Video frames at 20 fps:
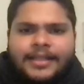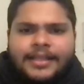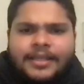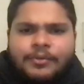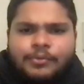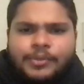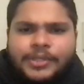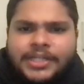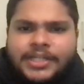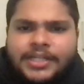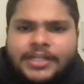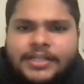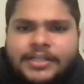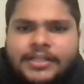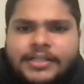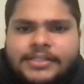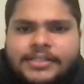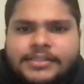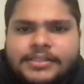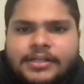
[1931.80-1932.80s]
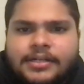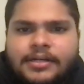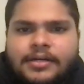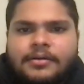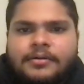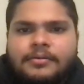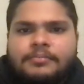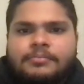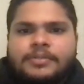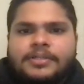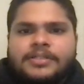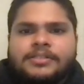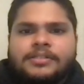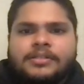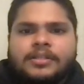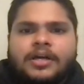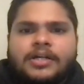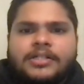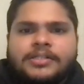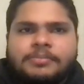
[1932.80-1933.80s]
I think we needed this uh this
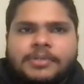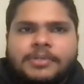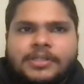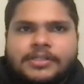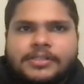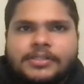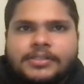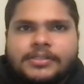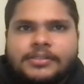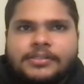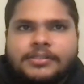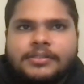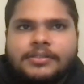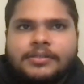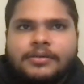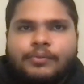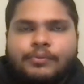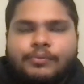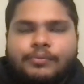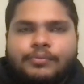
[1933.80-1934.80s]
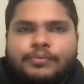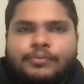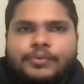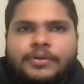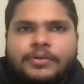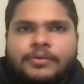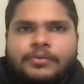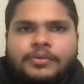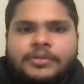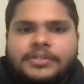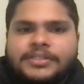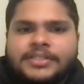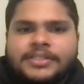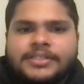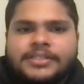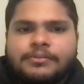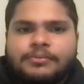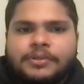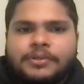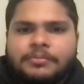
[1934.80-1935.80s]
loss because we, we were
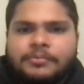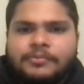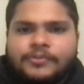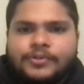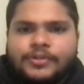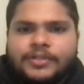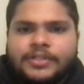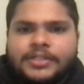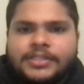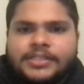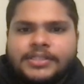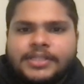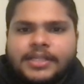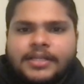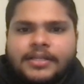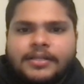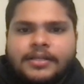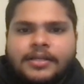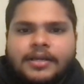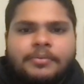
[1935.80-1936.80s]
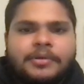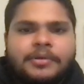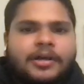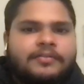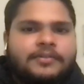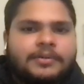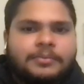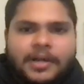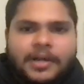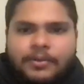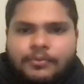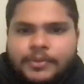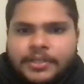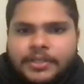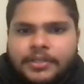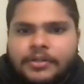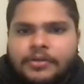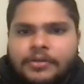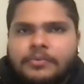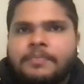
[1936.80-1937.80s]
six and one for this and coming off the bye
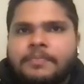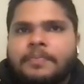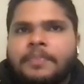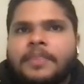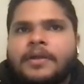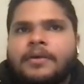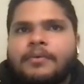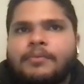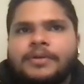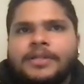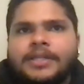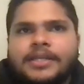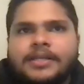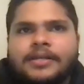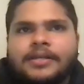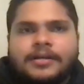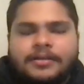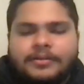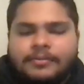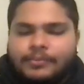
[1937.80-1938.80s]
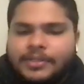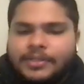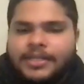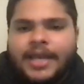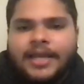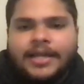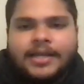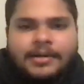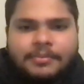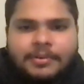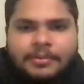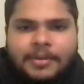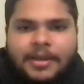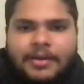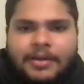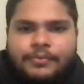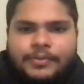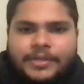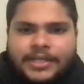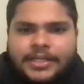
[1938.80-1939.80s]
week you know we need uh with that coming
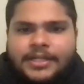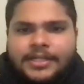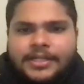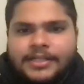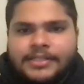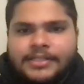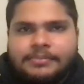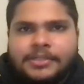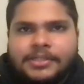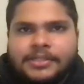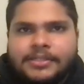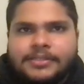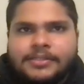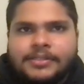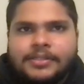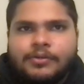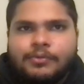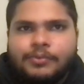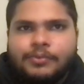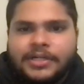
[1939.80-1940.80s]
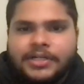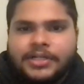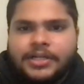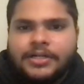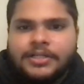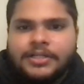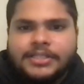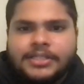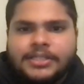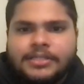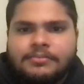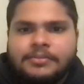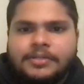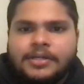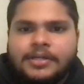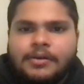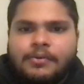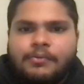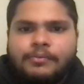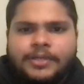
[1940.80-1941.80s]
back we needed this because you know we're a young team
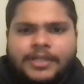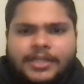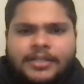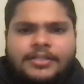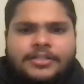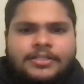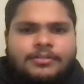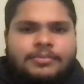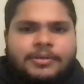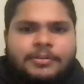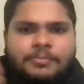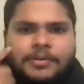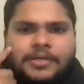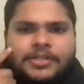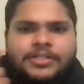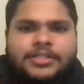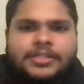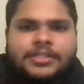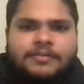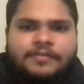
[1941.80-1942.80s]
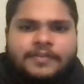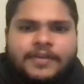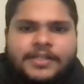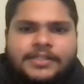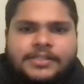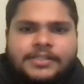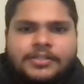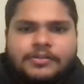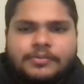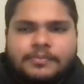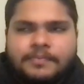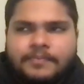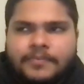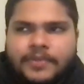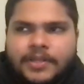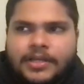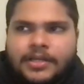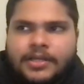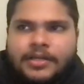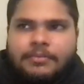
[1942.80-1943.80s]
we needed to be punched in the face, you know.
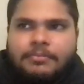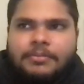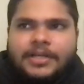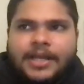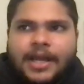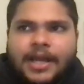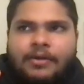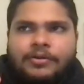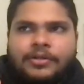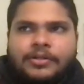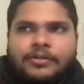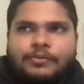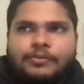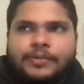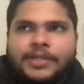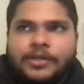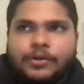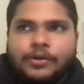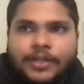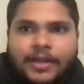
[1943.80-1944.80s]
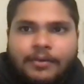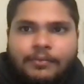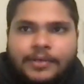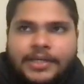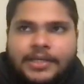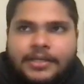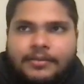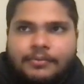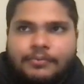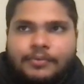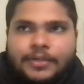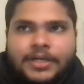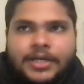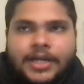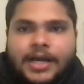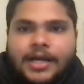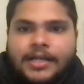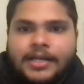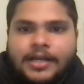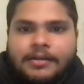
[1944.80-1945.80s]
Mm-hmm. But now, you know, we know that we we're
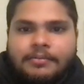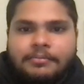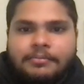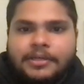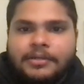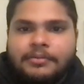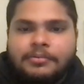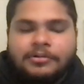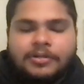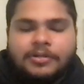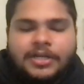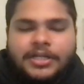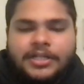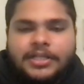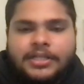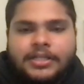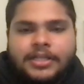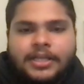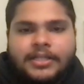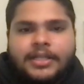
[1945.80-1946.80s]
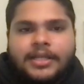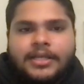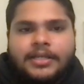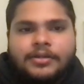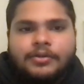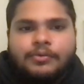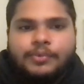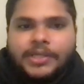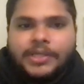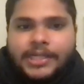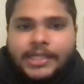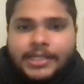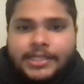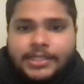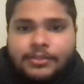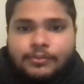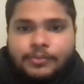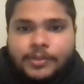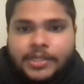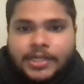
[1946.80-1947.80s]
not unbeatable or anything like that. You know, we
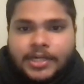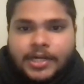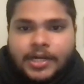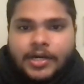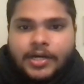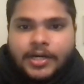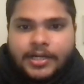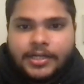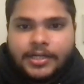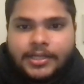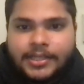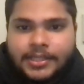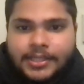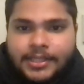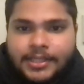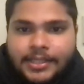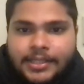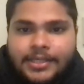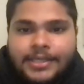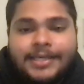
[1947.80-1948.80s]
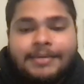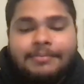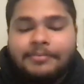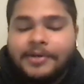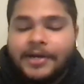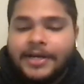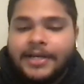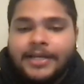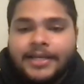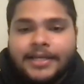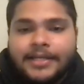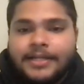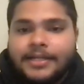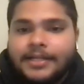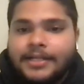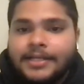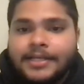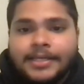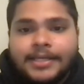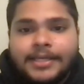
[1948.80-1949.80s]
need to work hard and keep keep grinding and
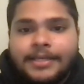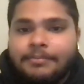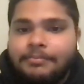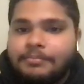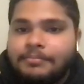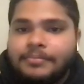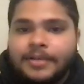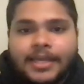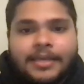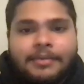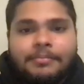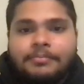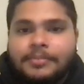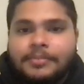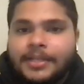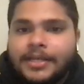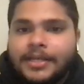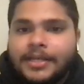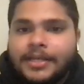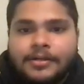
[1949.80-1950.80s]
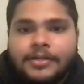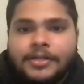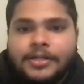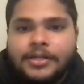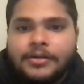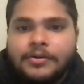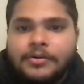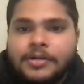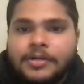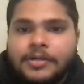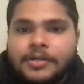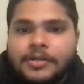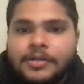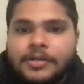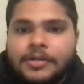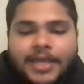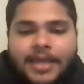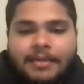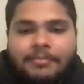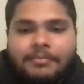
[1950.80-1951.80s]
keep keep playing good. You know,
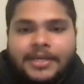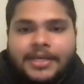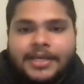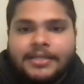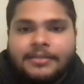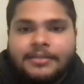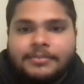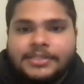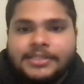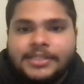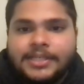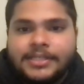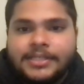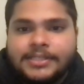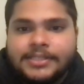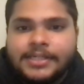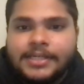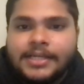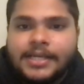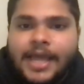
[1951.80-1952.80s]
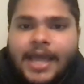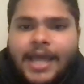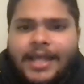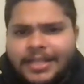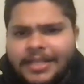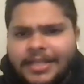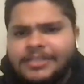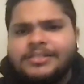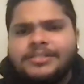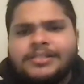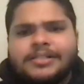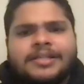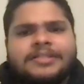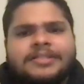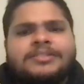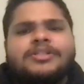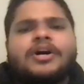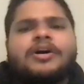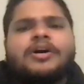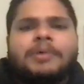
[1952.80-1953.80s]
we can't make any mistakes. And let's
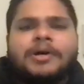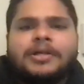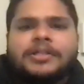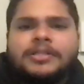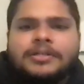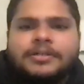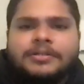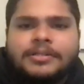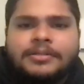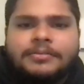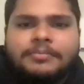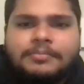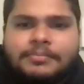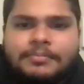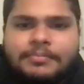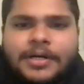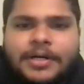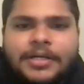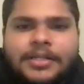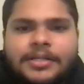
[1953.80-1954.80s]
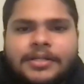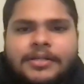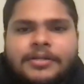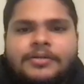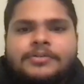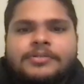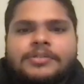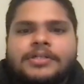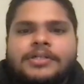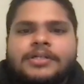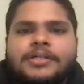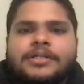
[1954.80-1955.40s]
let's talk about the the punt. You know,